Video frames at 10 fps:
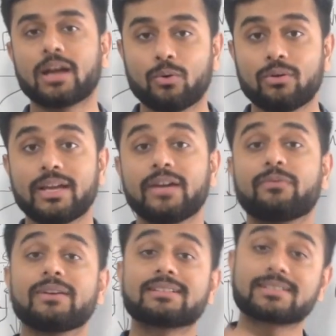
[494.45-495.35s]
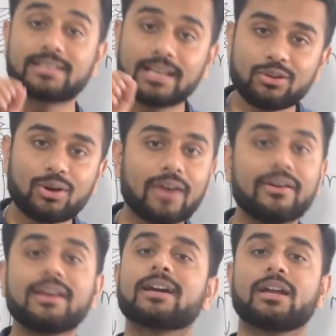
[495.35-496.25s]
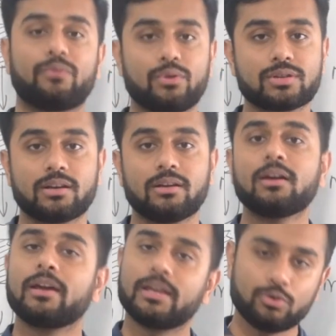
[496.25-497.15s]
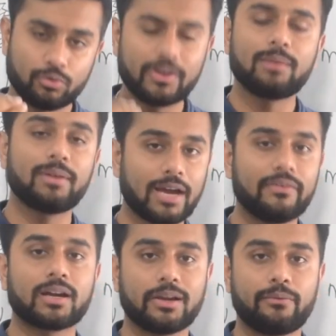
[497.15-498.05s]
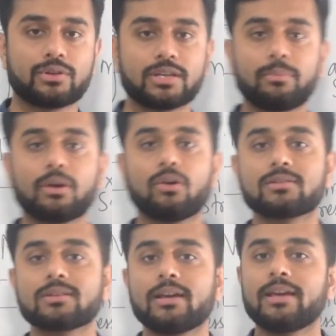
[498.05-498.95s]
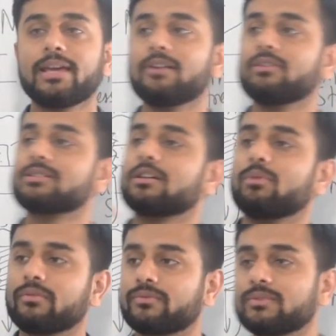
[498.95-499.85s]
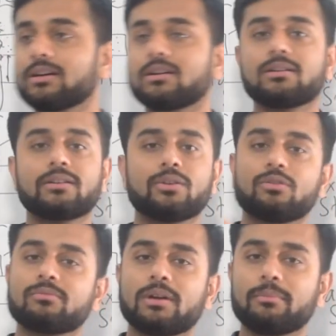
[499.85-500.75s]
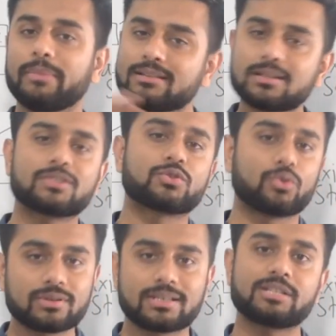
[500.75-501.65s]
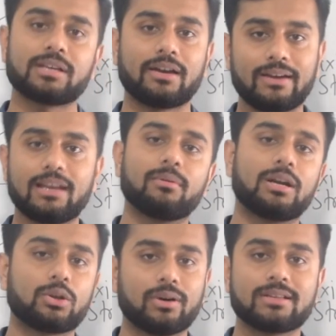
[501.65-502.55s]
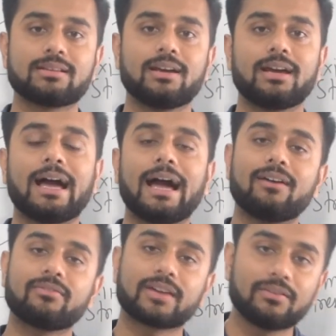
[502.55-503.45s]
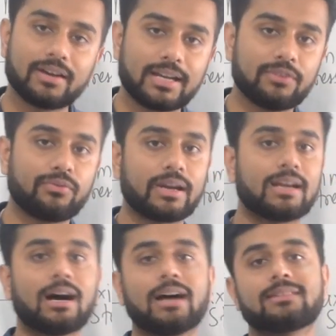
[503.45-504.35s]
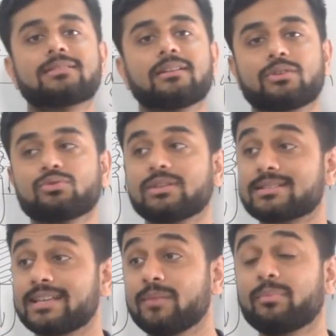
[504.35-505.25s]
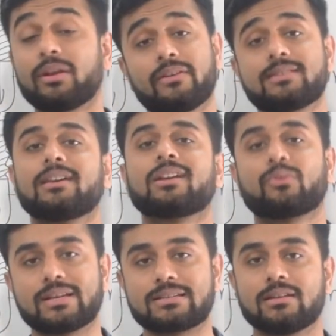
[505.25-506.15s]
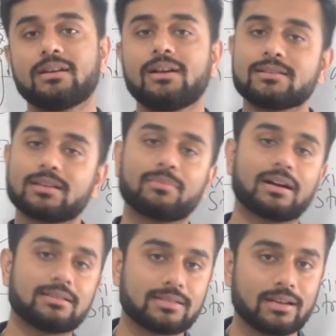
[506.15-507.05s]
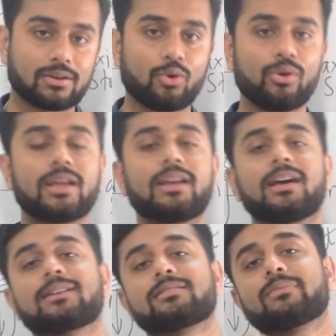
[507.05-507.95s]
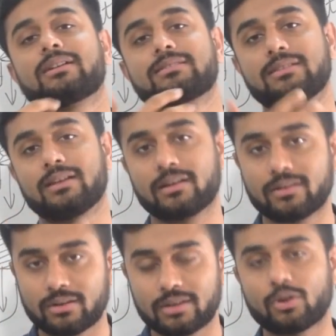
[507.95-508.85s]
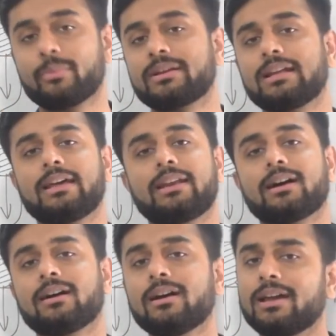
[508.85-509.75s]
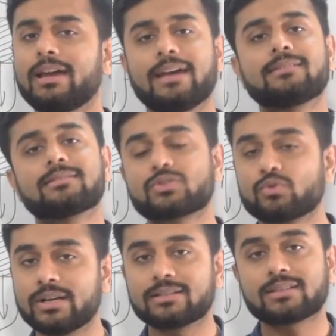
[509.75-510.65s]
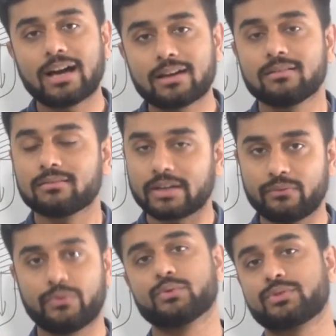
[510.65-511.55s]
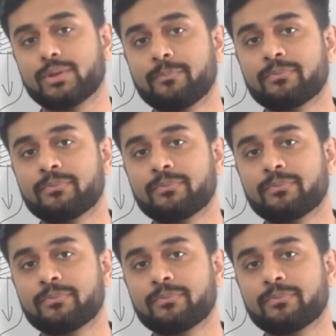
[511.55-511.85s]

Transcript: Now, if still you have any confusion, you will be having confusion because even some of the, you know, major sources available to us have given different answer to the same previous year question. Some consider core area, some consider a nominal area, hence students are confused.